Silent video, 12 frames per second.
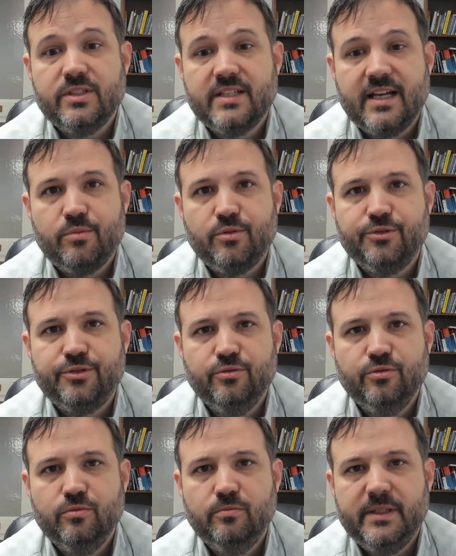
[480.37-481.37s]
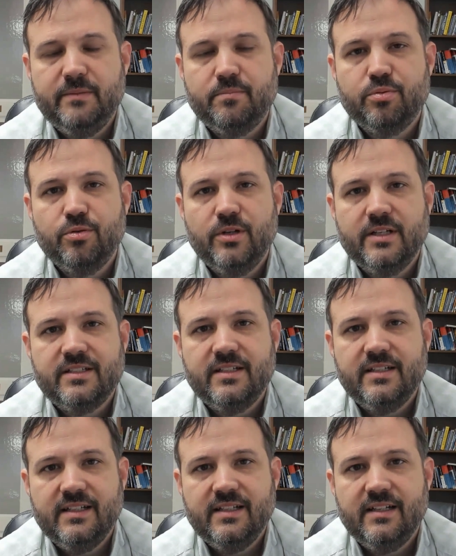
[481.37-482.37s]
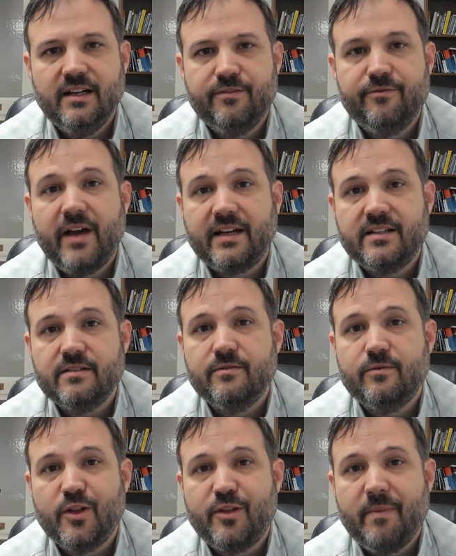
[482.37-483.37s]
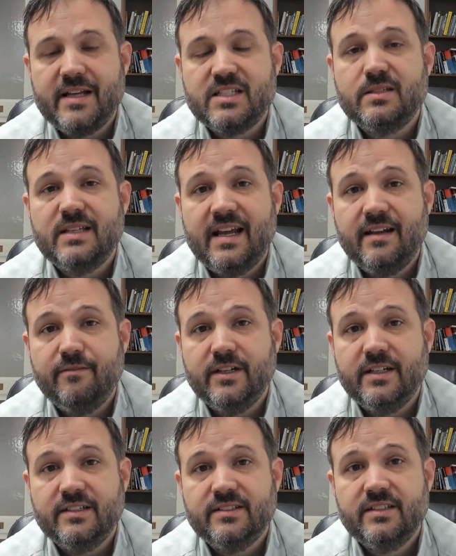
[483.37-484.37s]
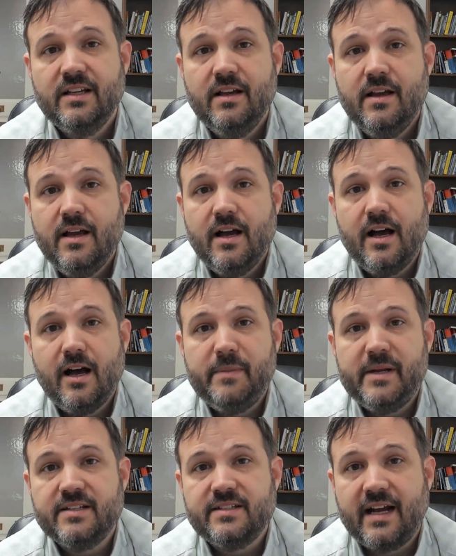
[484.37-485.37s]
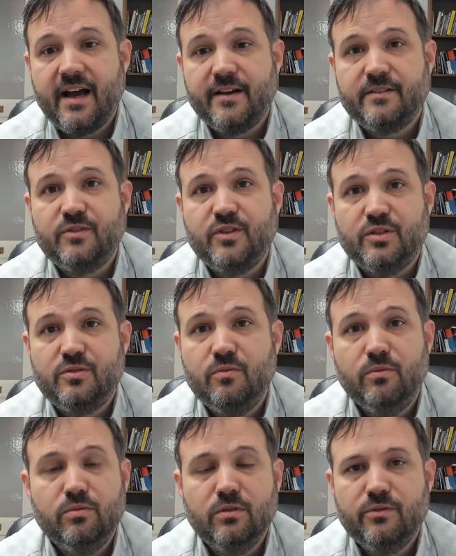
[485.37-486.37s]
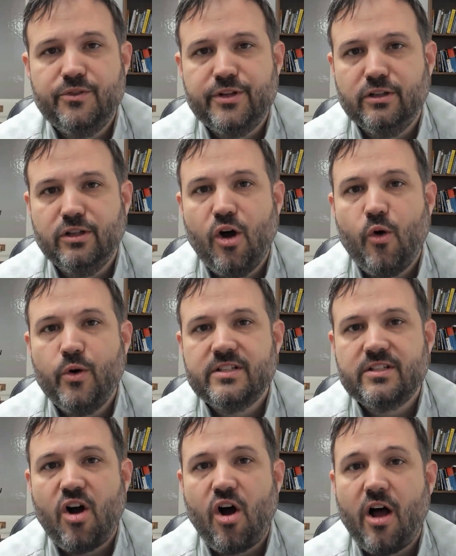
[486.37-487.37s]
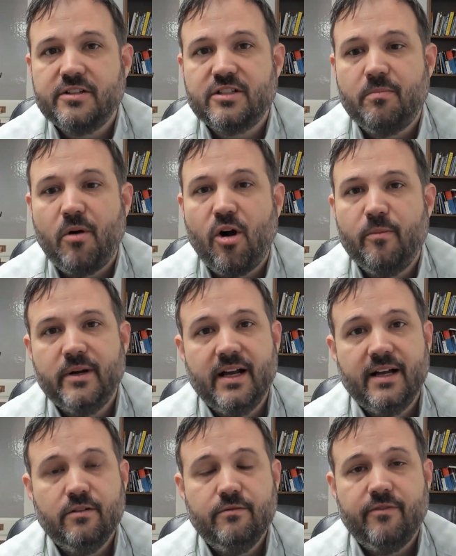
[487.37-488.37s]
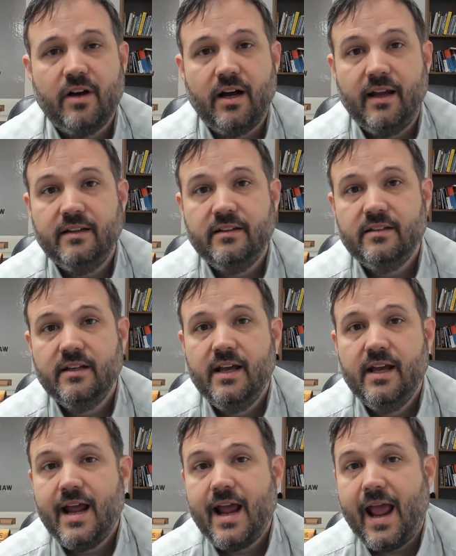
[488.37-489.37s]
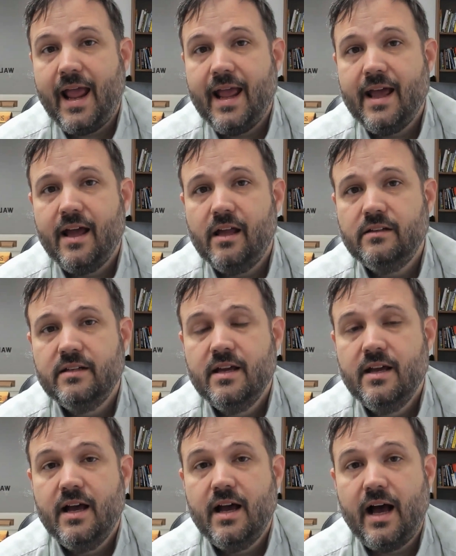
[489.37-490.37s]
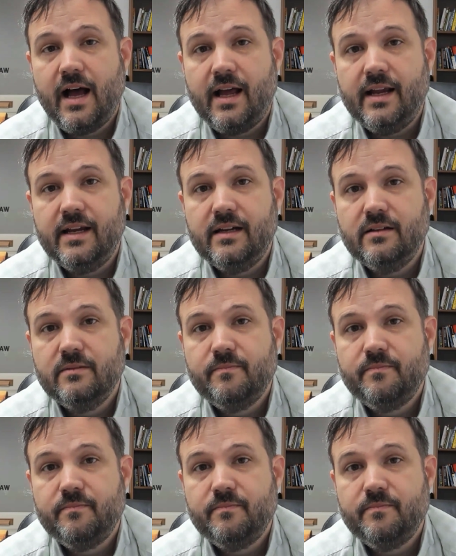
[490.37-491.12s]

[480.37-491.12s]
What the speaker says: was able to be pretty effective with my savings because I got the lowest cost apartment I could find, and I